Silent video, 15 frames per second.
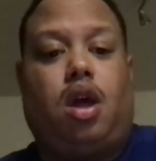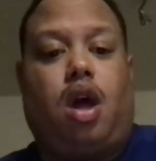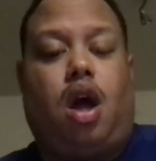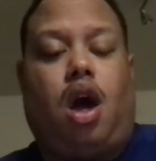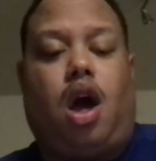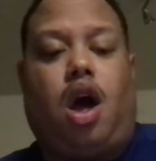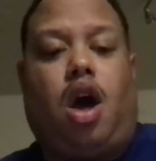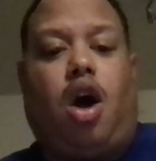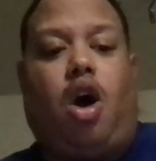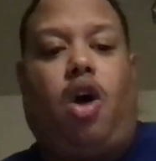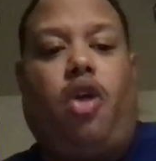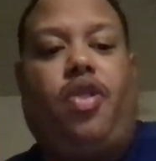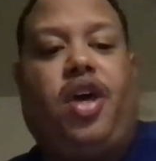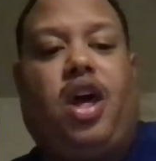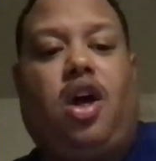
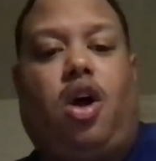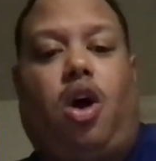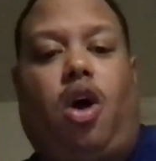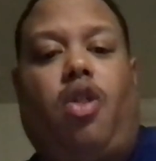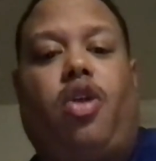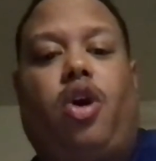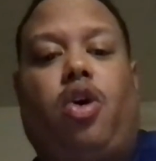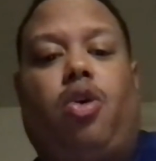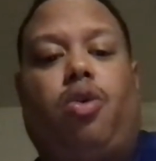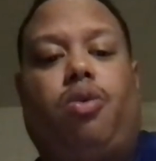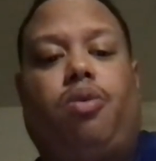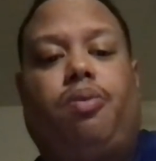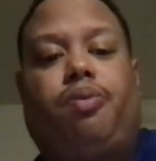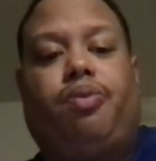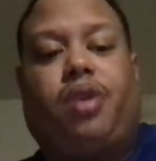
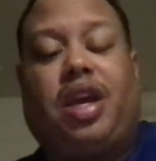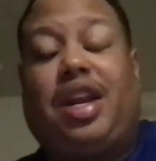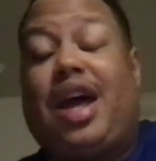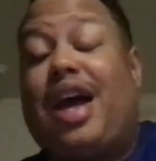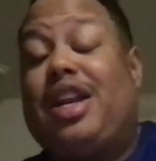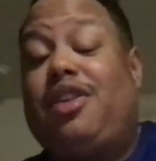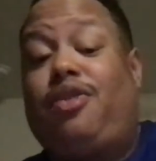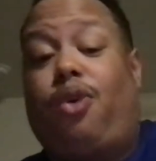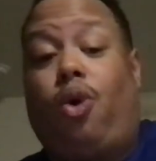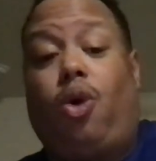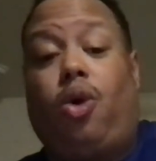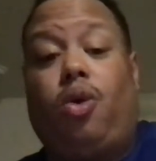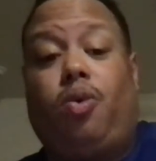Although in '94,